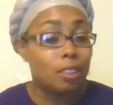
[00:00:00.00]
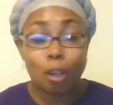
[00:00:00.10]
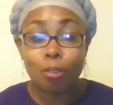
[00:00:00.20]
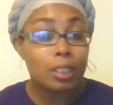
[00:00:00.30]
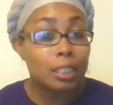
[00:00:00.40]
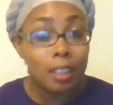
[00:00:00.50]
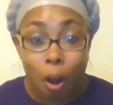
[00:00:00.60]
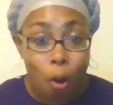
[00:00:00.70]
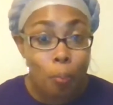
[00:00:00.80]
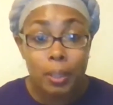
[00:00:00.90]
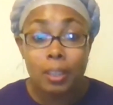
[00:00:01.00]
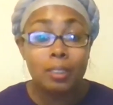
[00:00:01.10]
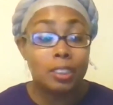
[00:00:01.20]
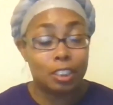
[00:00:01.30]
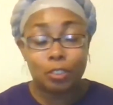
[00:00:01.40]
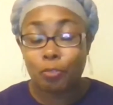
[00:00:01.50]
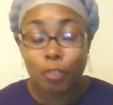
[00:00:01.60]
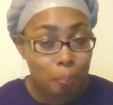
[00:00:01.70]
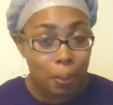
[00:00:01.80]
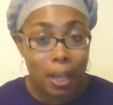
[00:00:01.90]
Don't send the whole bill, just the
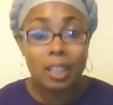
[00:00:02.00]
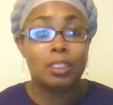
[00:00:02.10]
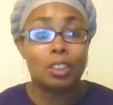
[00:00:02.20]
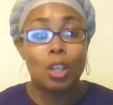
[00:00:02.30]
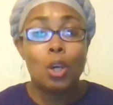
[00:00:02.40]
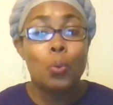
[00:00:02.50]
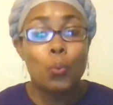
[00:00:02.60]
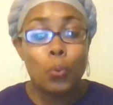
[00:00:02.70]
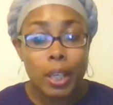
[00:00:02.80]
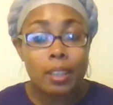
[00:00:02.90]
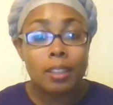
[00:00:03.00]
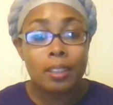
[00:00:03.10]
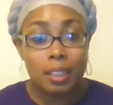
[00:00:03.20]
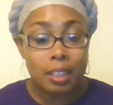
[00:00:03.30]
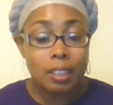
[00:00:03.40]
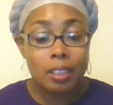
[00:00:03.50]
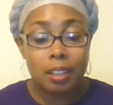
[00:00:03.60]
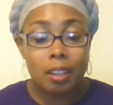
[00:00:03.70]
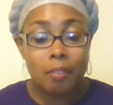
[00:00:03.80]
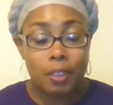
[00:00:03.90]
front page with the
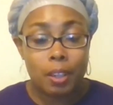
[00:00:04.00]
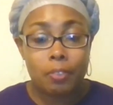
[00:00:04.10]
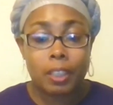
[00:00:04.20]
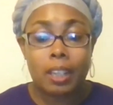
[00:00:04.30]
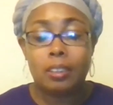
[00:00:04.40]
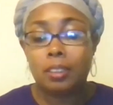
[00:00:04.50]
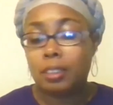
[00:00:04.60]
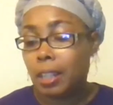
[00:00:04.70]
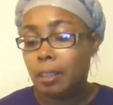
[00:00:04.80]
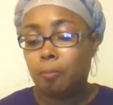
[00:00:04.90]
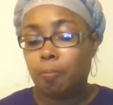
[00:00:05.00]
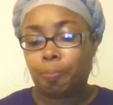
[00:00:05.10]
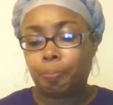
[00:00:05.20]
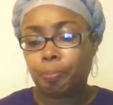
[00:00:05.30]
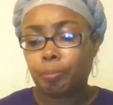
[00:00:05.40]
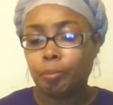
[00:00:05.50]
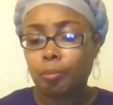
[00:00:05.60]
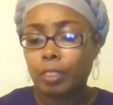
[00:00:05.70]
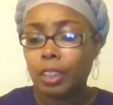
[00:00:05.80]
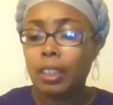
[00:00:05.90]
verification. Now,
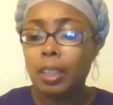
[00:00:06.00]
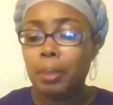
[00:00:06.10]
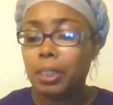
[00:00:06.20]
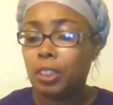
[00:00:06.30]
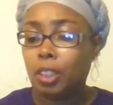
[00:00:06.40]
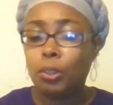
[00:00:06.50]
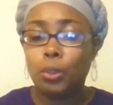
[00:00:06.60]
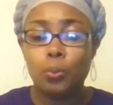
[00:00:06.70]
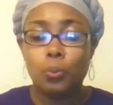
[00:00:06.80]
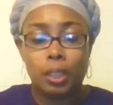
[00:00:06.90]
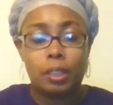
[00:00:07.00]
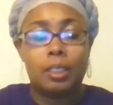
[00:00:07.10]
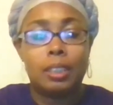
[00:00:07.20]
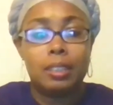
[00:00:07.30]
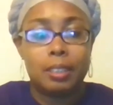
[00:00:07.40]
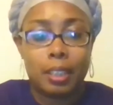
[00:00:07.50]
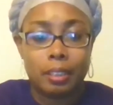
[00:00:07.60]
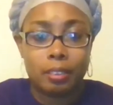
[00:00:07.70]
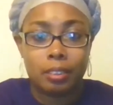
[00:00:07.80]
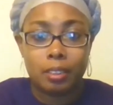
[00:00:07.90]
let me show you what these
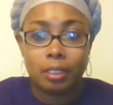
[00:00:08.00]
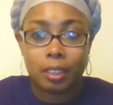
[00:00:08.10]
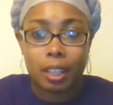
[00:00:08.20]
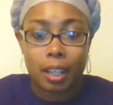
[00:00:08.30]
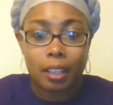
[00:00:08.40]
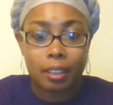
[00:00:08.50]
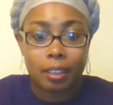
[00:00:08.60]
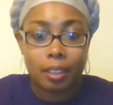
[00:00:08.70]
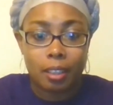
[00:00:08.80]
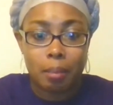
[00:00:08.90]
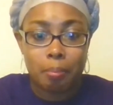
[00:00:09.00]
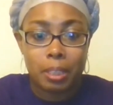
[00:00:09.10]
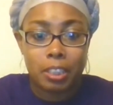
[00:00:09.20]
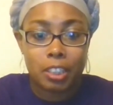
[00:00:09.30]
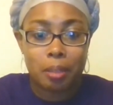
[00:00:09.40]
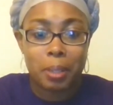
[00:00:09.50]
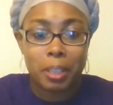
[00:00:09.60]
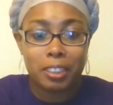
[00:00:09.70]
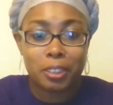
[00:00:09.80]
letters look like. Let me share my